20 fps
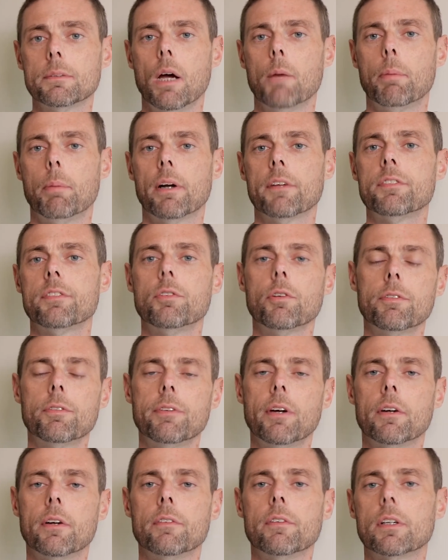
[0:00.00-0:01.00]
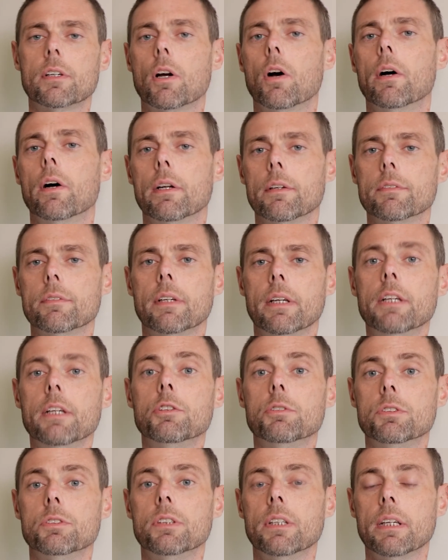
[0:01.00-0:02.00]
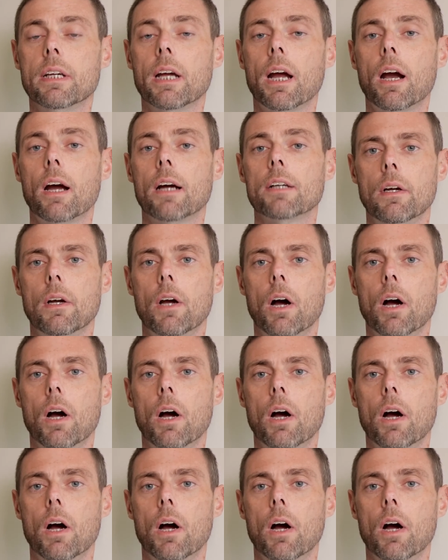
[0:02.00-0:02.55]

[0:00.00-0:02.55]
But I still found her kind of an interesting character.